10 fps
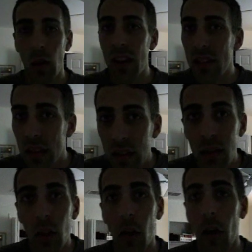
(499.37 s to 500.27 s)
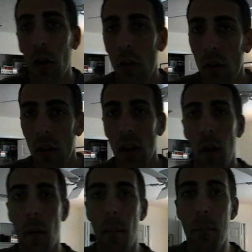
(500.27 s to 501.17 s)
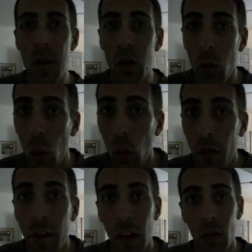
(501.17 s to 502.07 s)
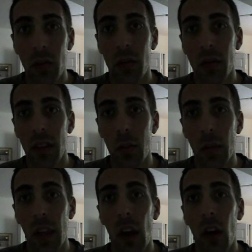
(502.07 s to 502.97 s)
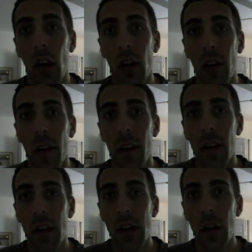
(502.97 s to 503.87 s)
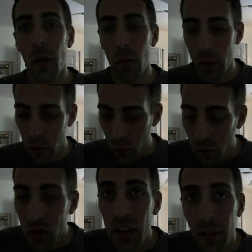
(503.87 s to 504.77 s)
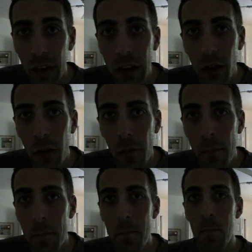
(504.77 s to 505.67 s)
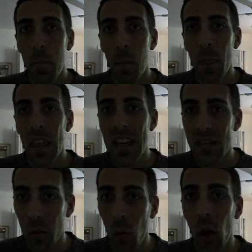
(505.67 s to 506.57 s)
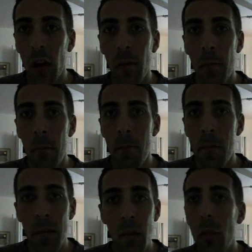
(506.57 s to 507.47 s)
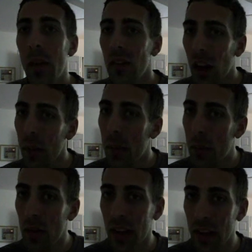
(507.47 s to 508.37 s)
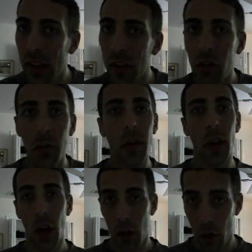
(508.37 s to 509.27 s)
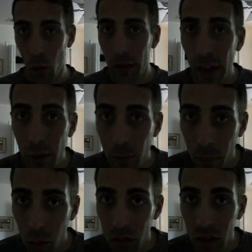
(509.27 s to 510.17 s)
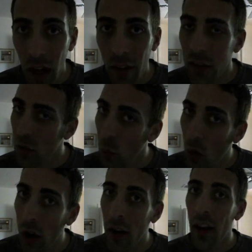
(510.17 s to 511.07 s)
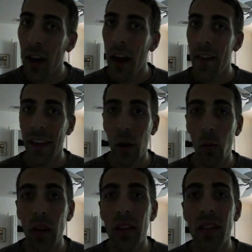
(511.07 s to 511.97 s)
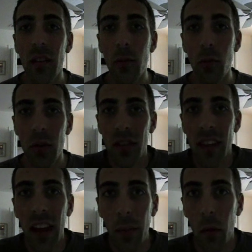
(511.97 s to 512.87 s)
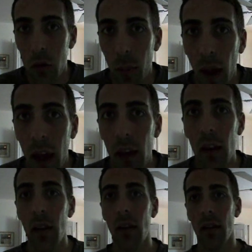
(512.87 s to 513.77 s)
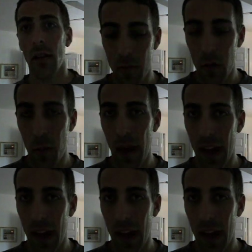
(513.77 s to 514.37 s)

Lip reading: Races are mental warfares, is what they are. Usually the victor is the one. I mean, there'll be a lot of people in contention, but the one that pulls it off is the one that can withstand the most pain. When you